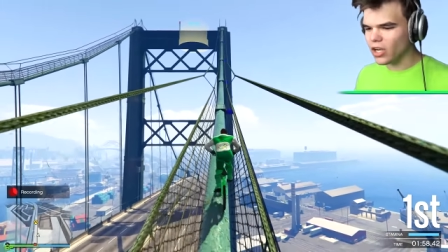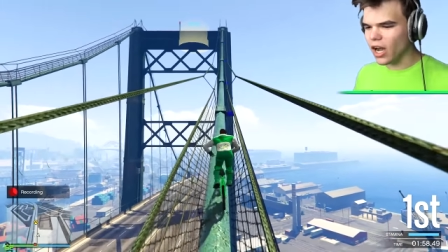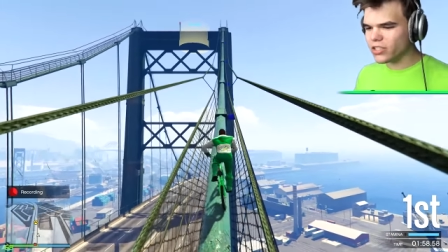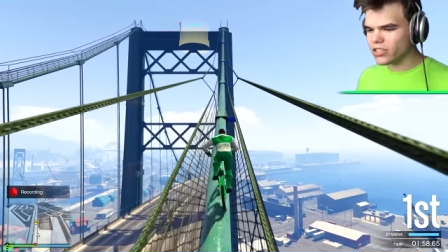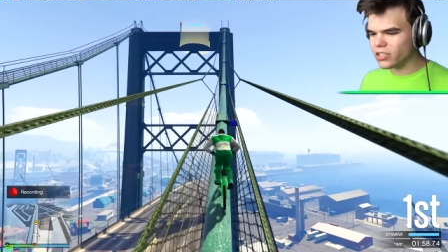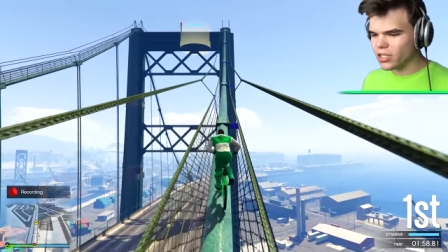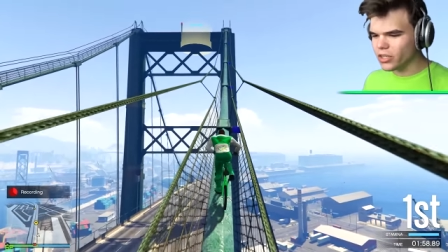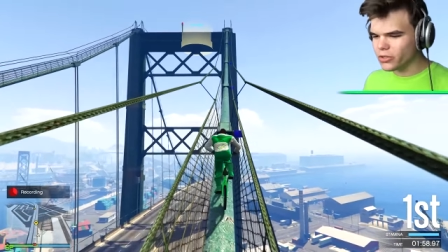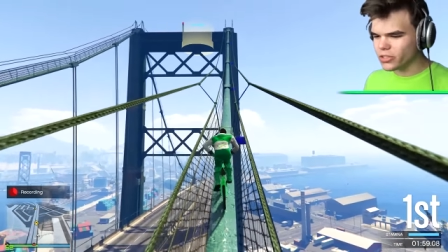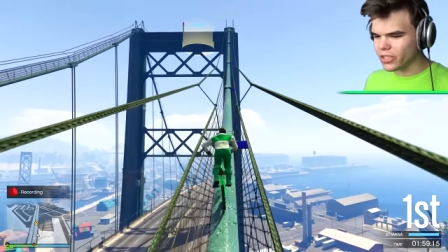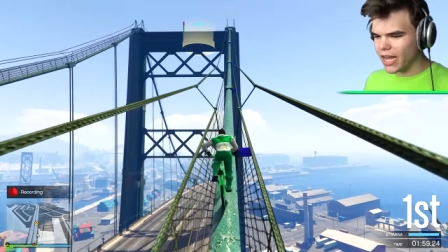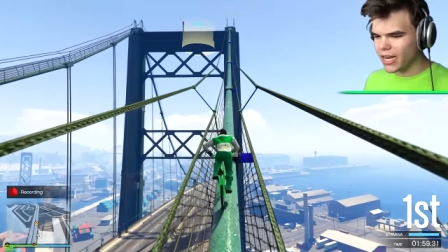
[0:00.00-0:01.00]
Josh is
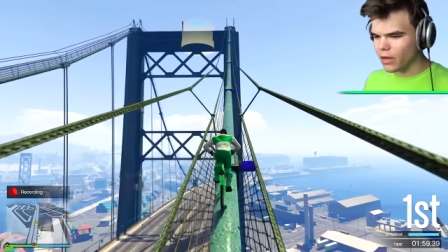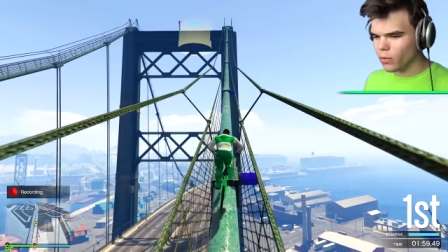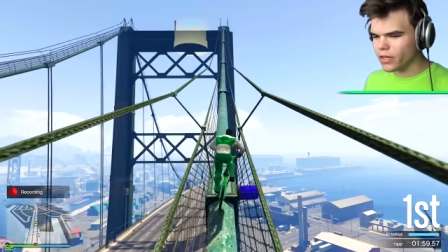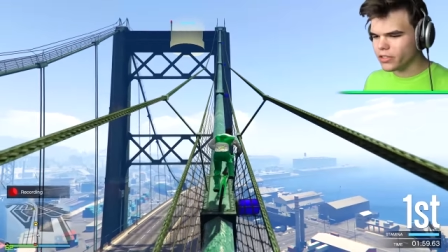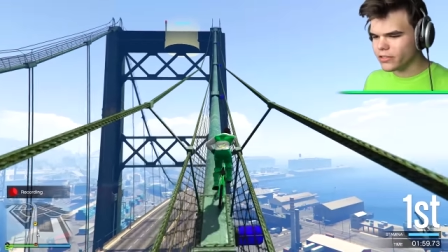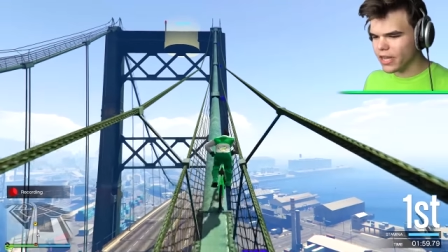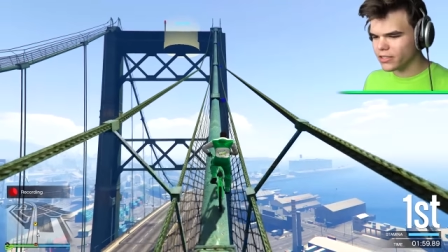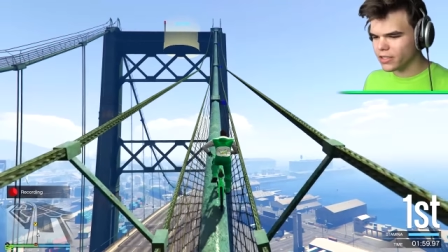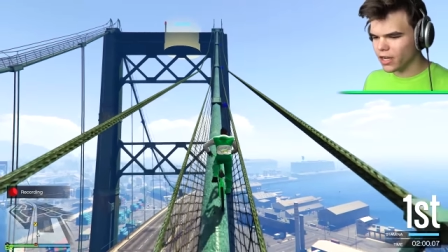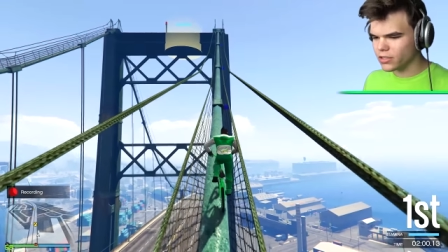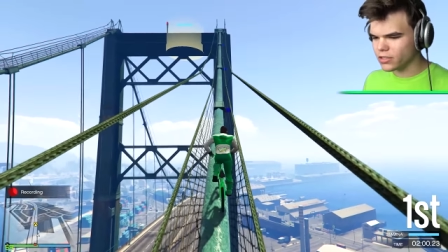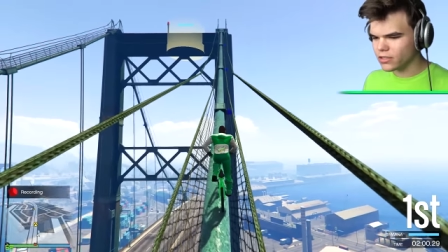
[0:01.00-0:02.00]
hallucinating. What did you take,
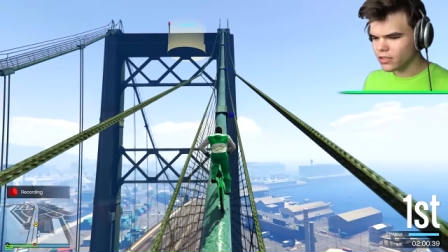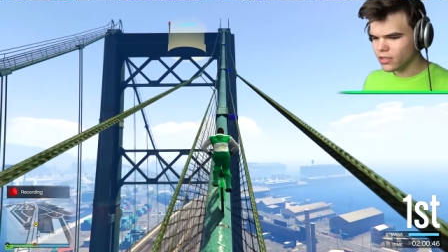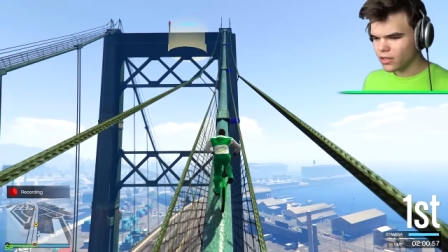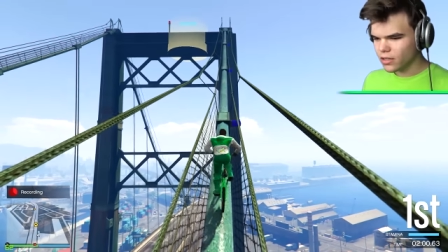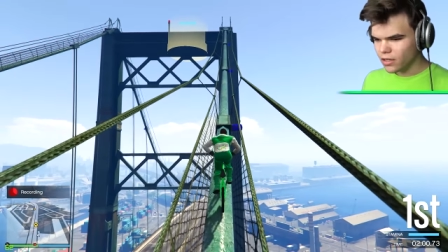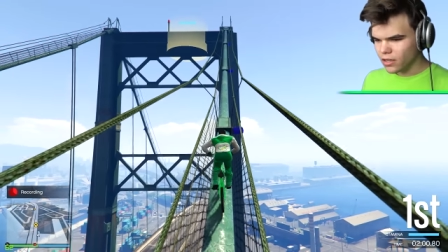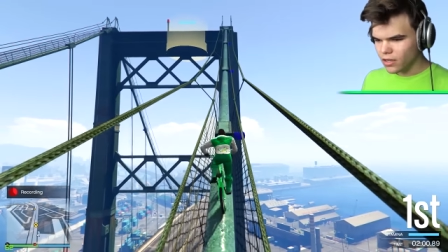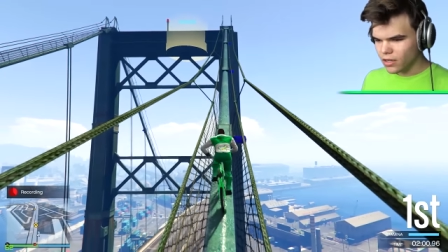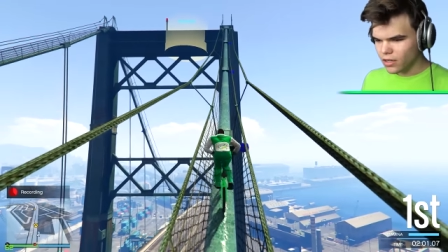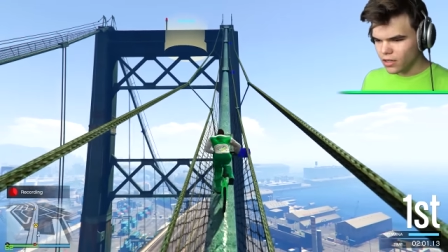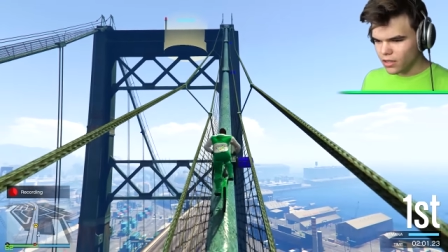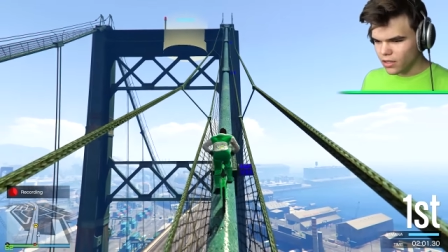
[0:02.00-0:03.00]
Josh? You know,
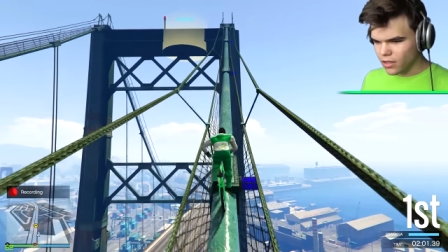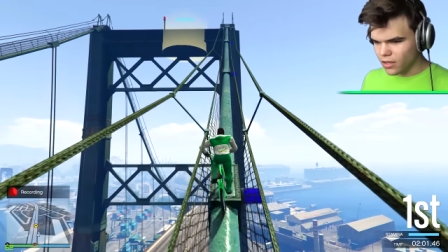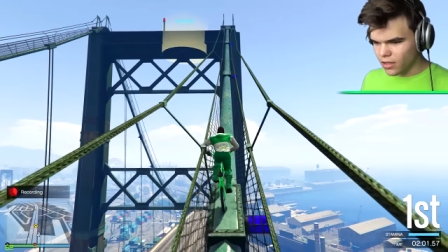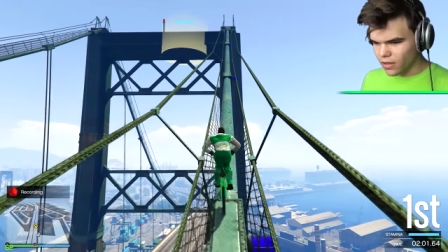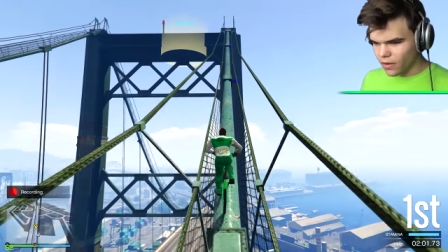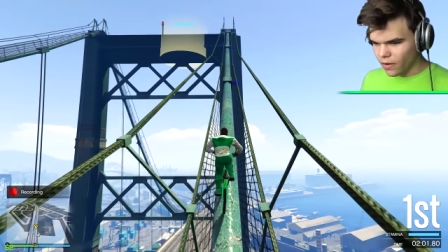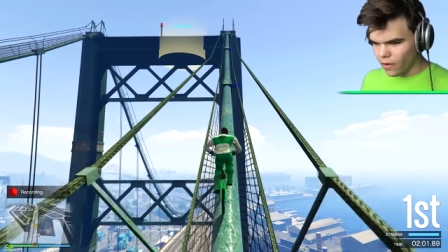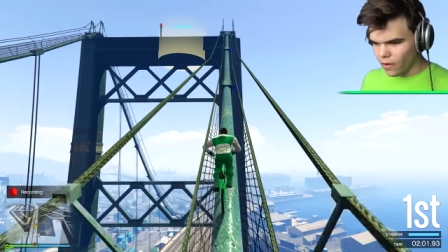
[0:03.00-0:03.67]
Jordi, let's just walk.